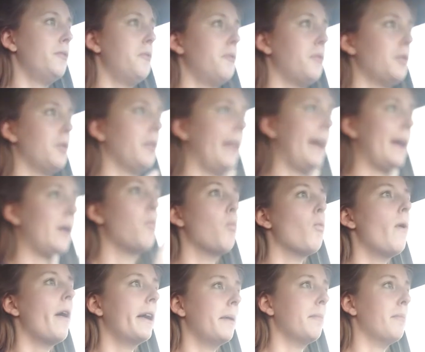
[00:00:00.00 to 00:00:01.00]
for like
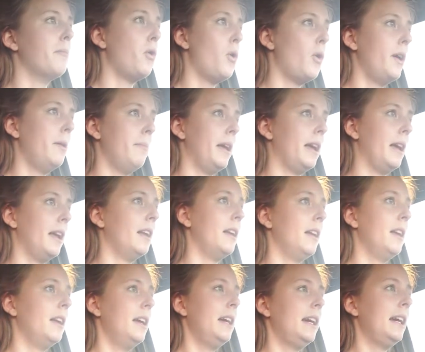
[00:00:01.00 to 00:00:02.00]
one appointment,
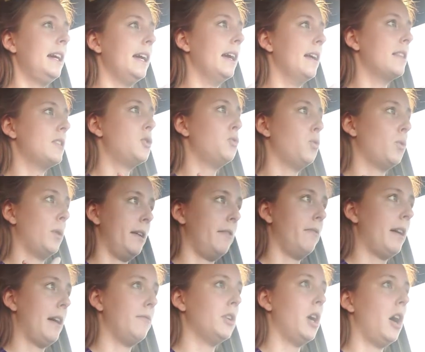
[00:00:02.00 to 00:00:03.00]
it's
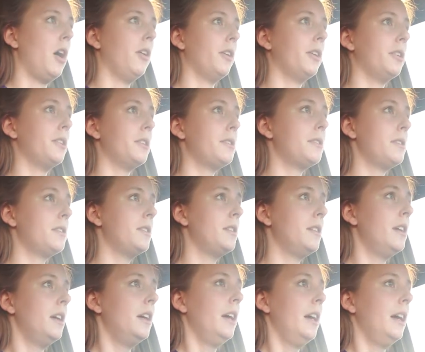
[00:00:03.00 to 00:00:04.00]
$25.
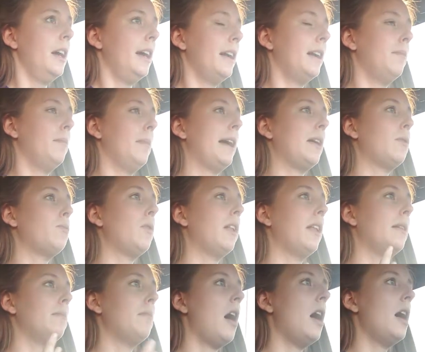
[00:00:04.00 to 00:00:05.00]
And I'm like, well,
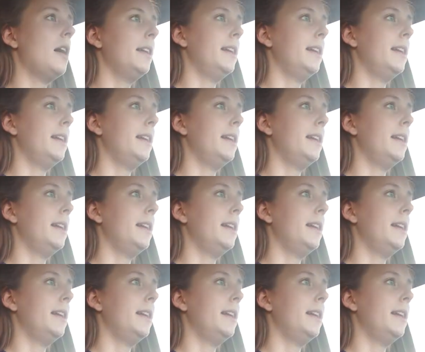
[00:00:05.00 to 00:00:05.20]
I'm on